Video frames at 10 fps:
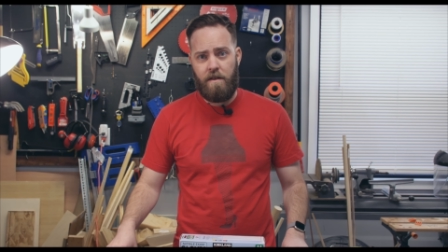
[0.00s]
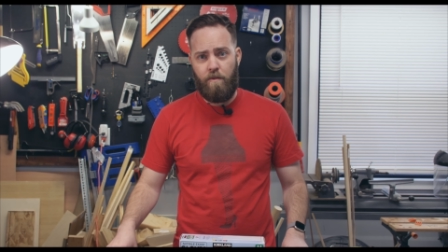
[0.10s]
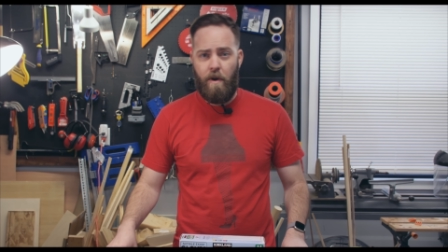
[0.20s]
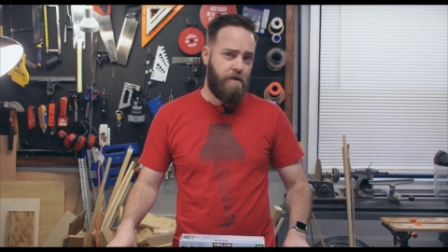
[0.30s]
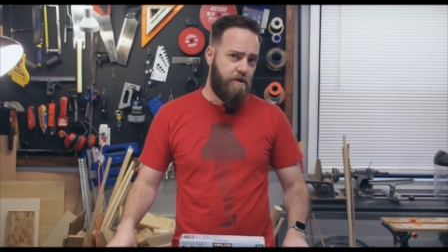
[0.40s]

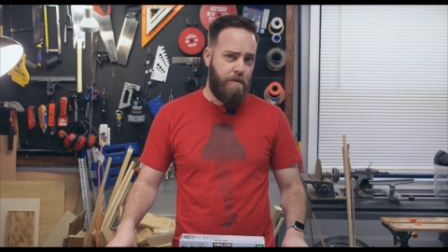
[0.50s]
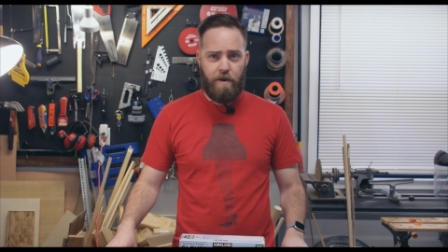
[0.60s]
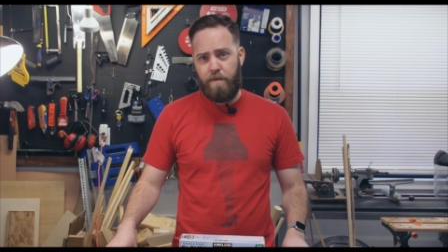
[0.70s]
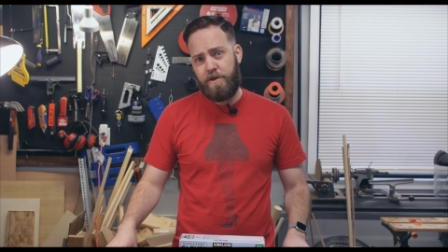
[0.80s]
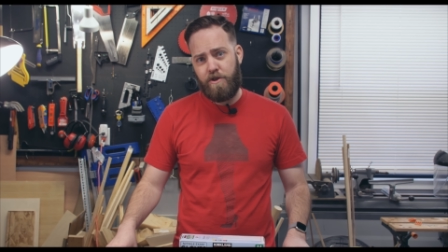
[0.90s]
Whether you
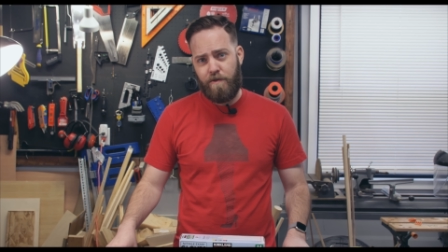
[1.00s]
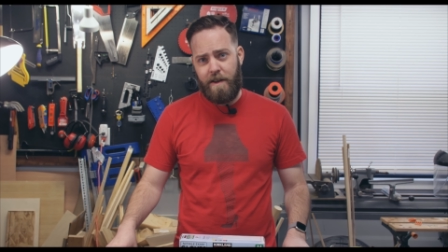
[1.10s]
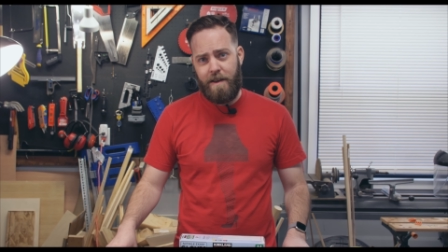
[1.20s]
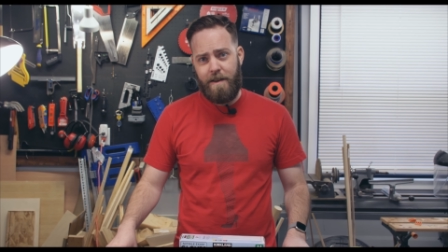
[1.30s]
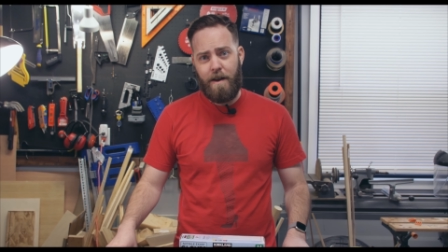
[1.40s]
put up a
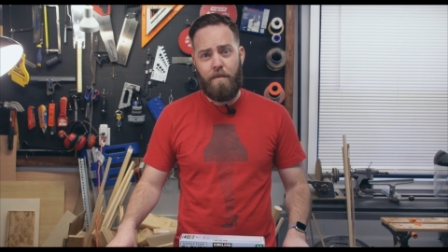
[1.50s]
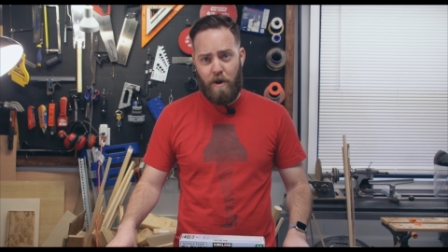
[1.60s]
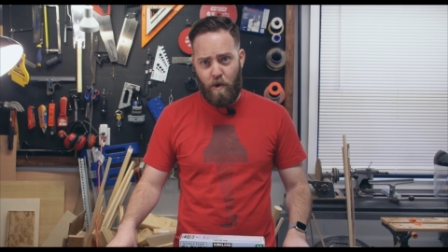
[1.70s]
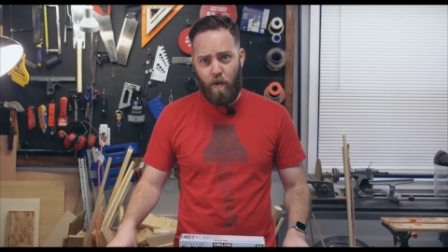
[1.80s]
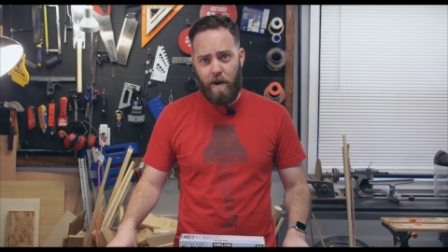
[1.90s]
tree, a
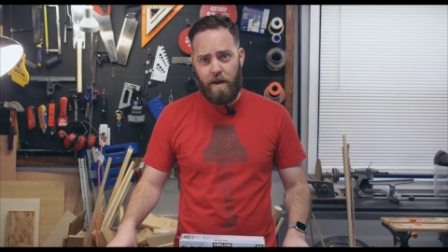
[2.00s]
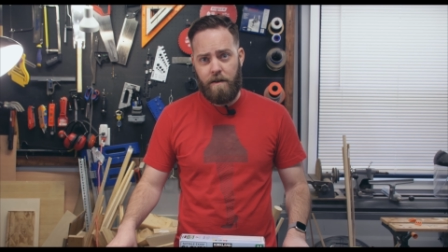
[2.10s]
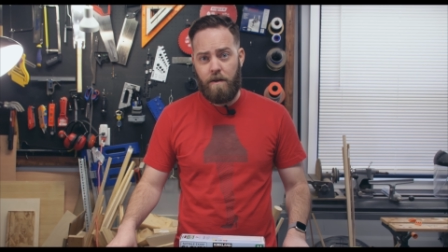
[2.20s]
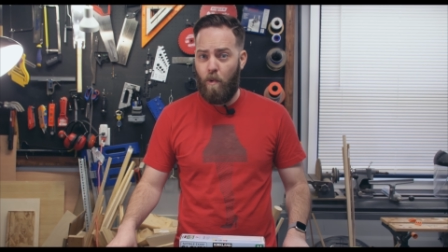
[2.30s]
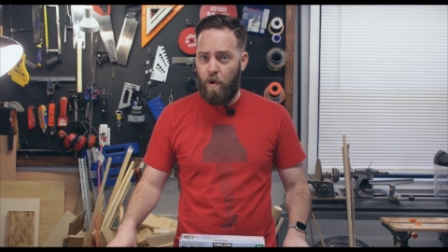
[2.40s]
menorah,
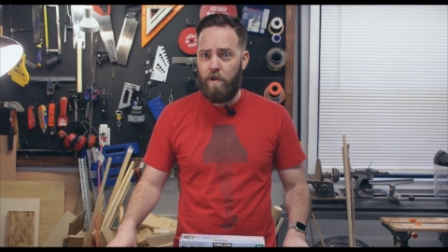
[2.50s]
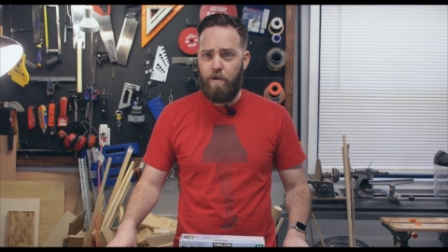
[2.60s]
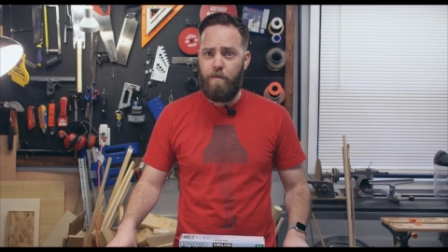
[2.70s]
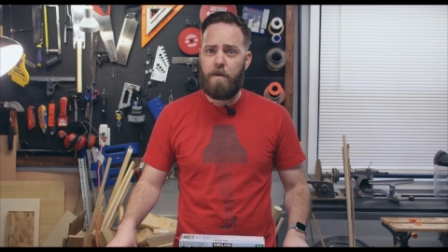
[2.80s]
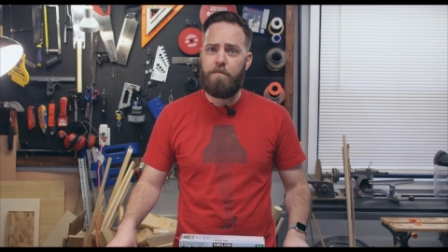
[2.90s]
or an
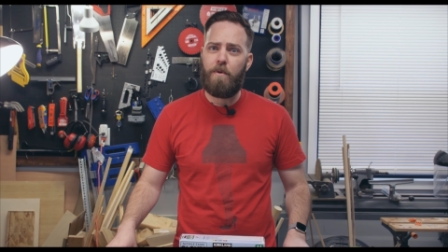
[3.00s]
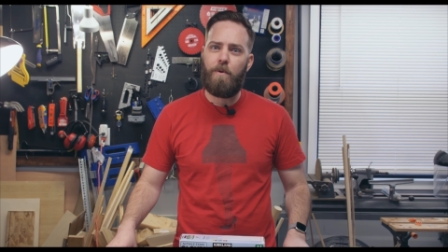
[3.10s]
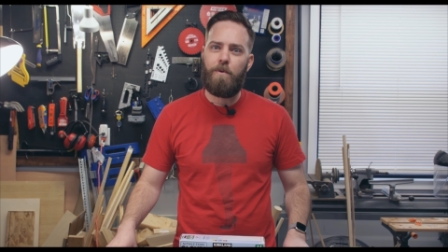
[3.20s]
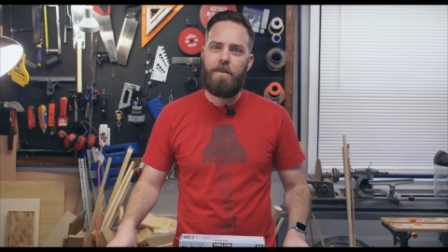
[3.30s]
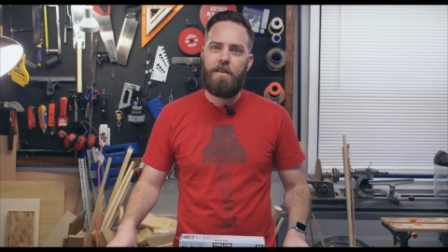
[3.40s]
aluminum
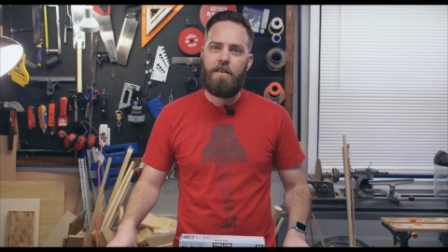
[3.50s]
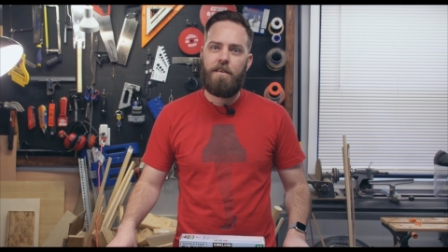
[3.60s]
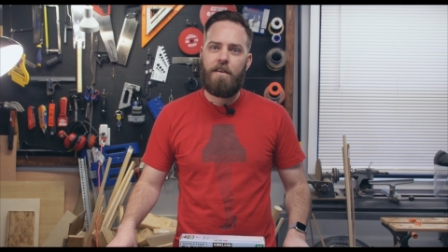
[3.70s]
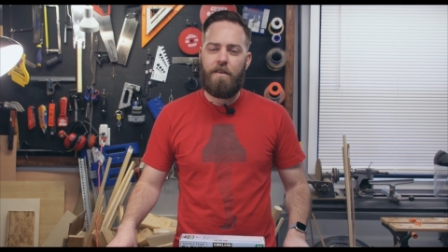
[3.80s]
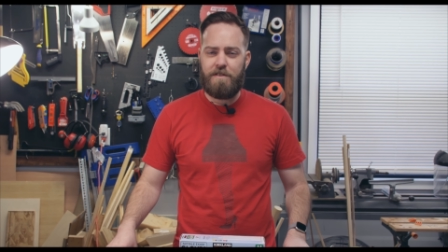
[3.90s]
pole,
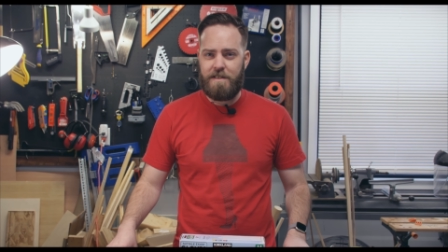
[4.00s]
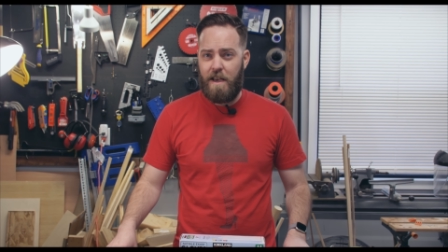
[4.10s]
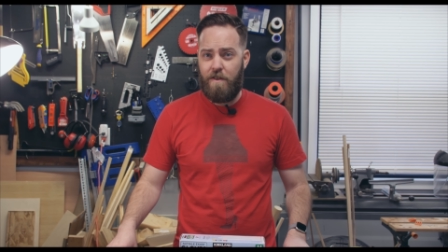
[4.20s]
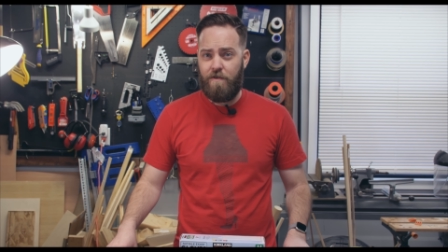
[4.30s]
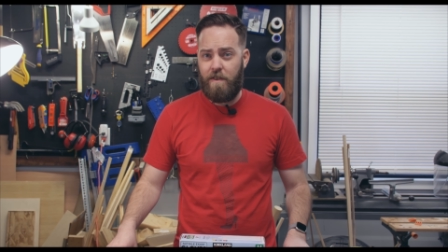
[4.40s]
have a
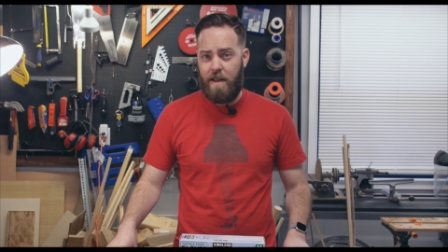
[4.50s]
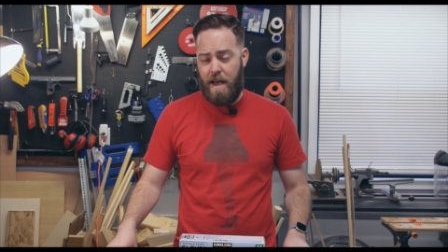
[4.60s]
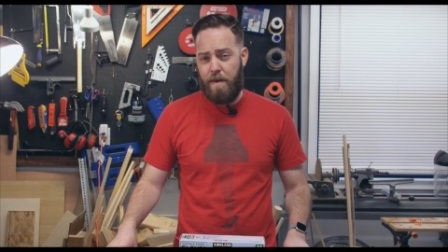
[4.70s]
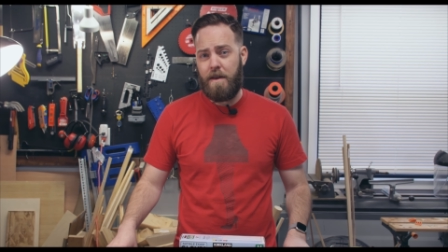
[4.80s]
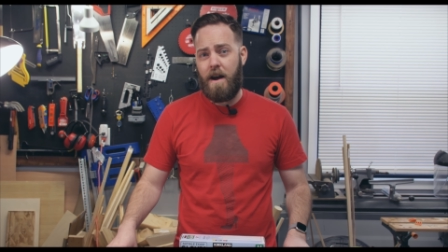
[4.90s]
safe and
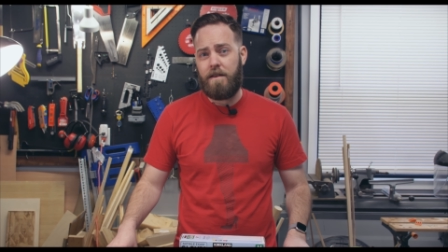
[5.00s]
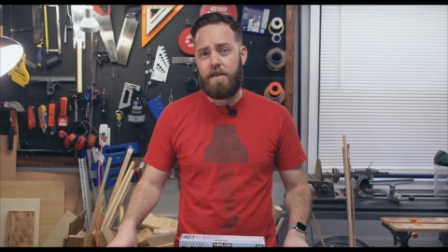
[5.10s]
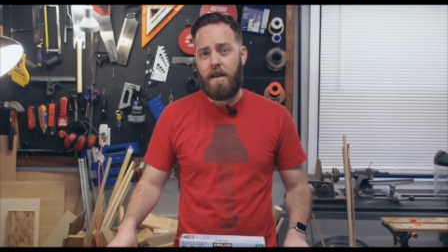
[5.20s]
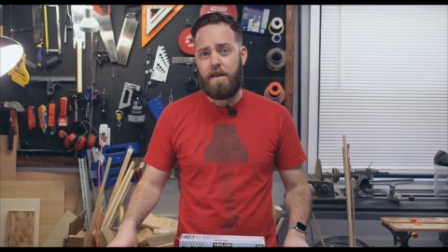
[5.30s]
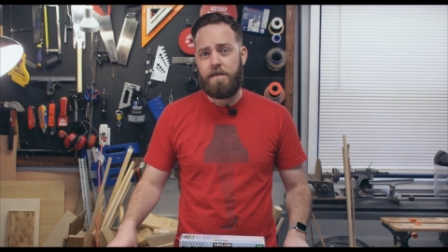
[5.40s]
happy
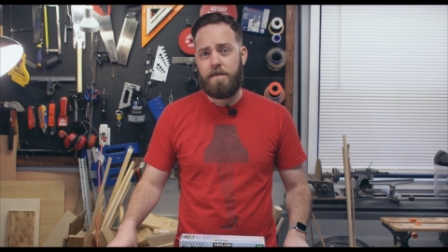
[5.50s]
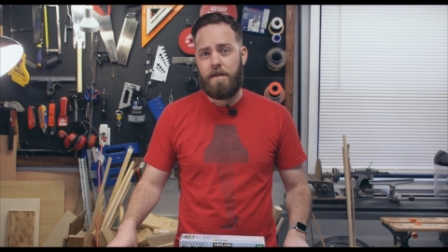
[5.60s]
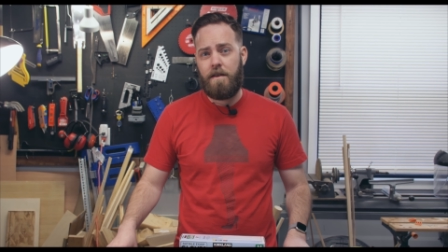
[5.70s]
holidays.